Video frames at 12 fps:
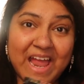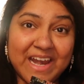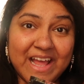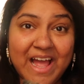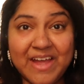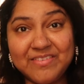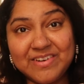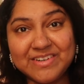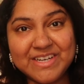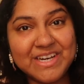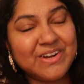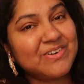and I will
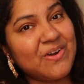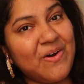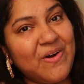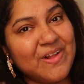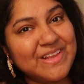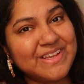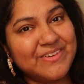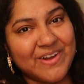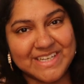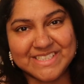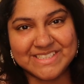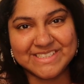read out all the
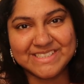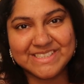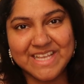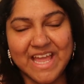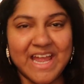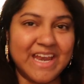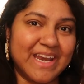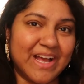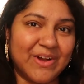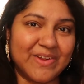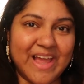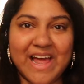questions, and
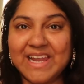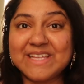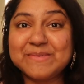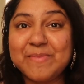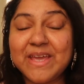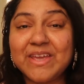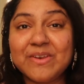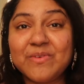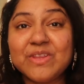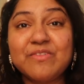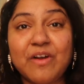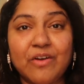yeah, let's begin
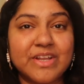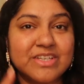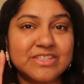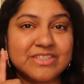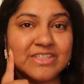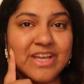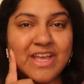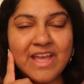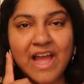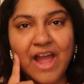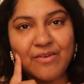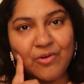with foundation.
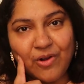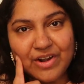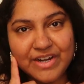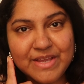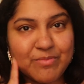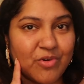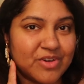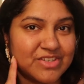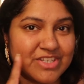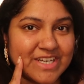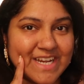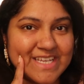I've already
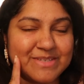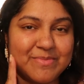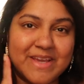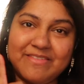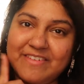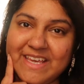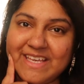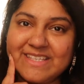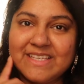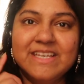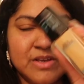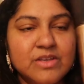moisturized my
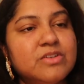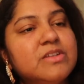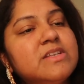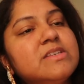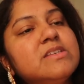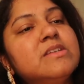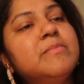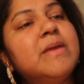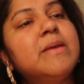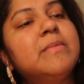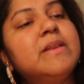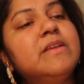face. So this is the
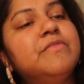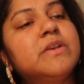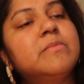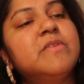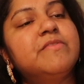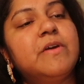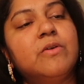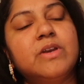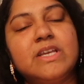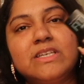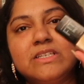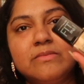Maybelline Fit Me
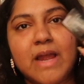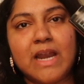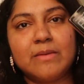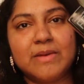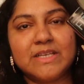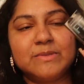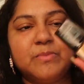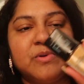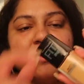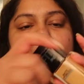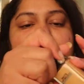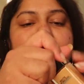Foundation Matte Plus
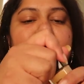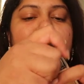Poreless,